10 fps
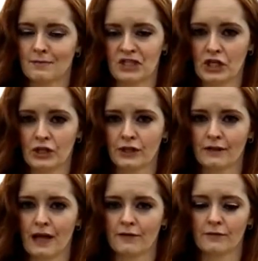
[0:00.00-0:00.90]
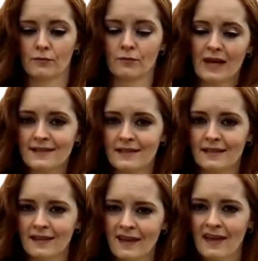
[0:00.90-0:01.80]
material out of
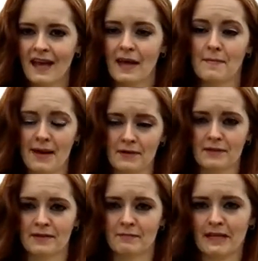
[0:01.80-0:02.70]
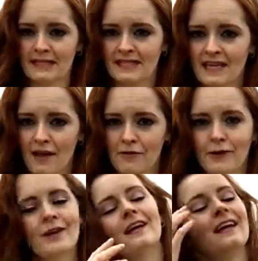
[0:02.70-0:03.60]
resin and metals mixed together,
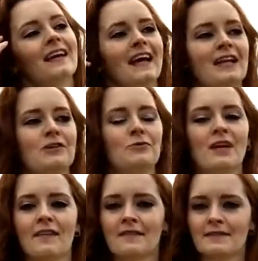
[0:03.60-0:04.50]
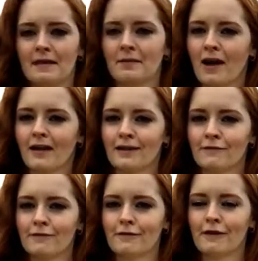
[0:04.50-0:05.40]
and you get the same kind of
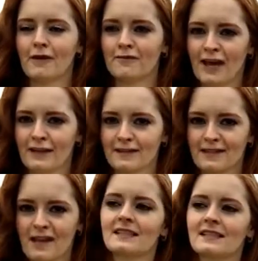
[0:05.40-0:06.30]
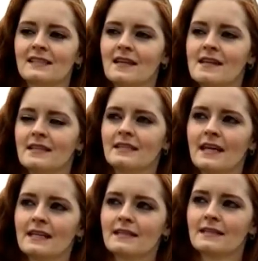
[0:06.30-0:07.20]
effects. It
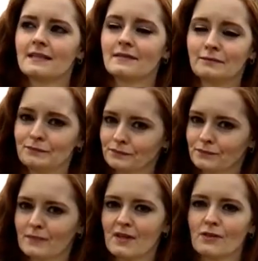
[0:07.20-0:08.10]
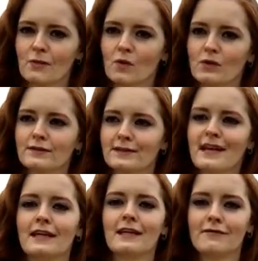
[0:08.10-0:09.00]
takes the world's
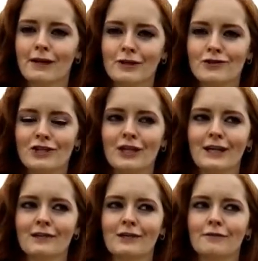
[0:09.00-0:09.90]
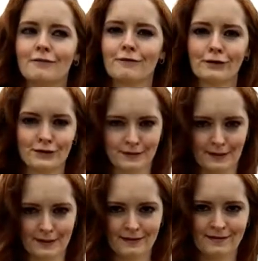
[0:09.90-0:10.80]
negative energy and converts
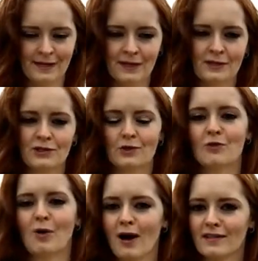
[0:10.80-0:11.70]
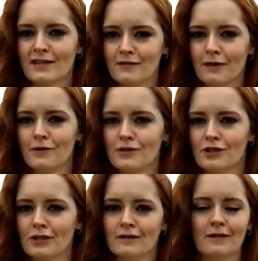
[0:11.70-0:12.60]
it to the positive
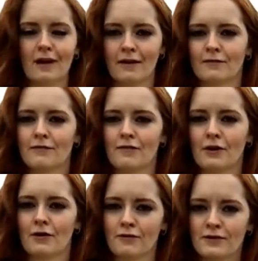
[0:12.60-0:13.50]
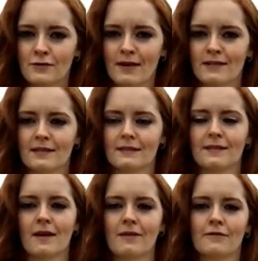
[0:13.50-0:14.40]
energy of the Earth's resonance
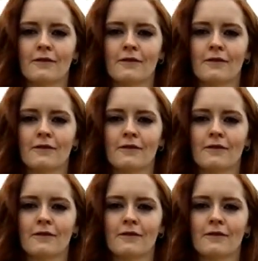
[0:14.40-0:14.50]
of